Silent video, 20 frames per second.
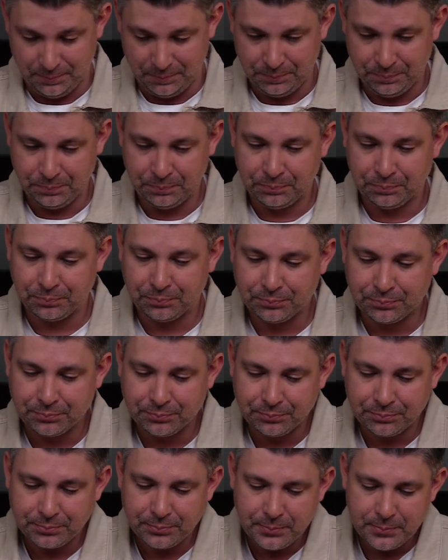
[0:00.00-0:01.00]

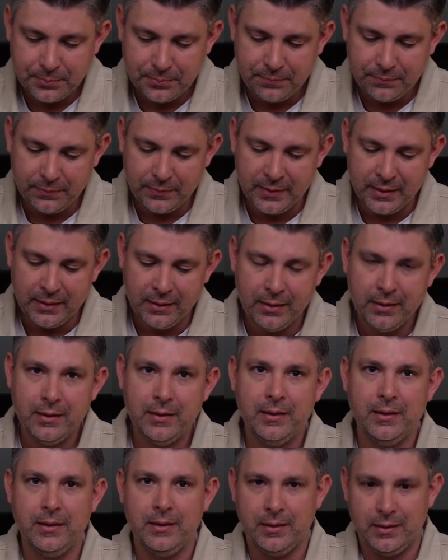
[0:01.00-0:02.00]

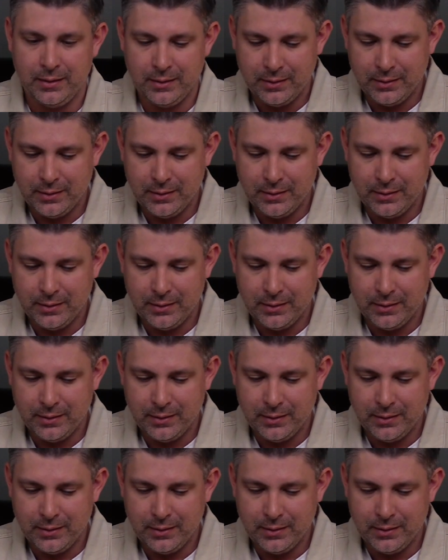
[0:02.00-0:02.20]
(no one is talking)